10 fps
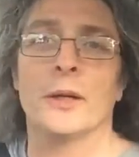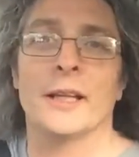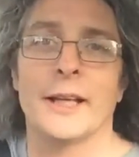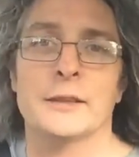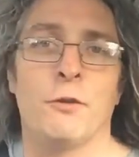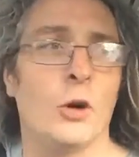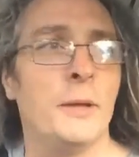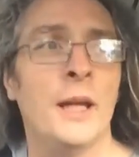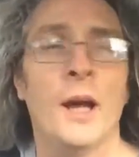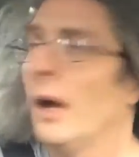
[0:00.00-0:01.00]
collects for
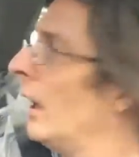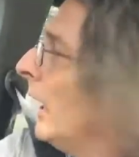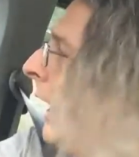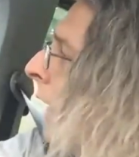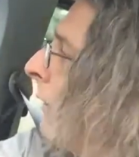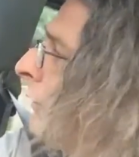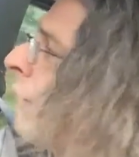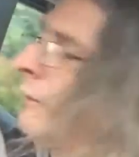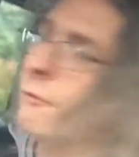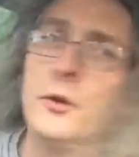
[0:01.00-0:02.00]
me, I
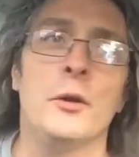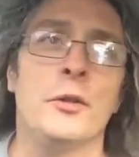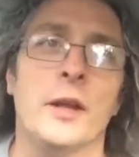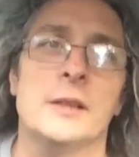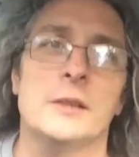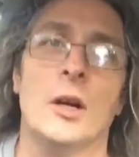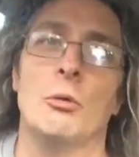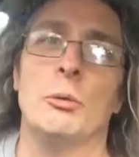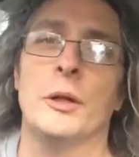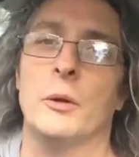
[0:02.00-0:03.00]
found a few things that I
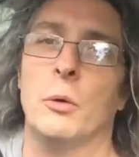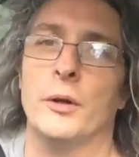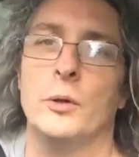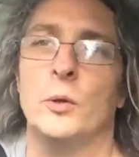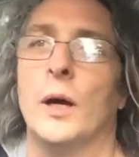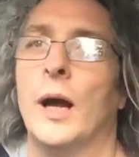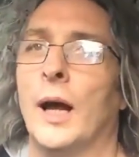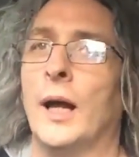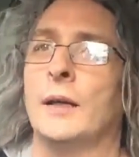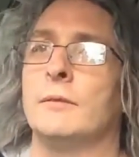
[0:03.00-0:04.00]
really want to
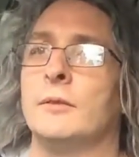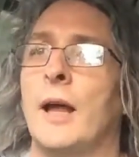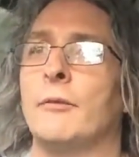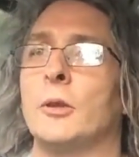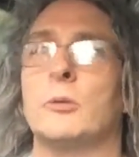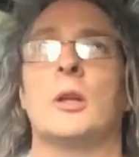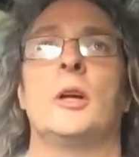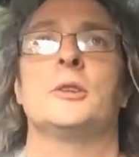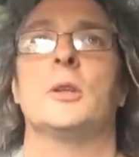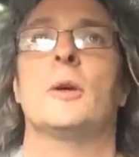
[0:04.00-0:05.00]
have a
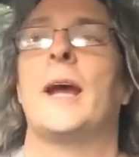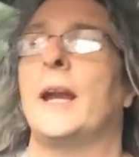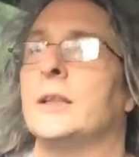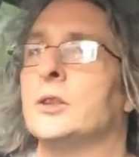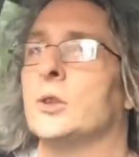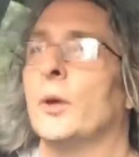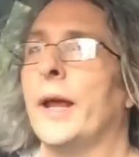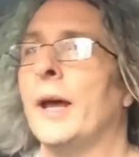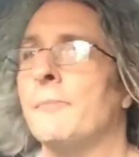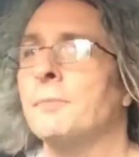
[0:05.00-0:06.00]
closer look at and sort
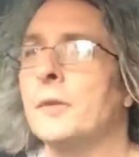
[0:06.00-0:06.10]
out.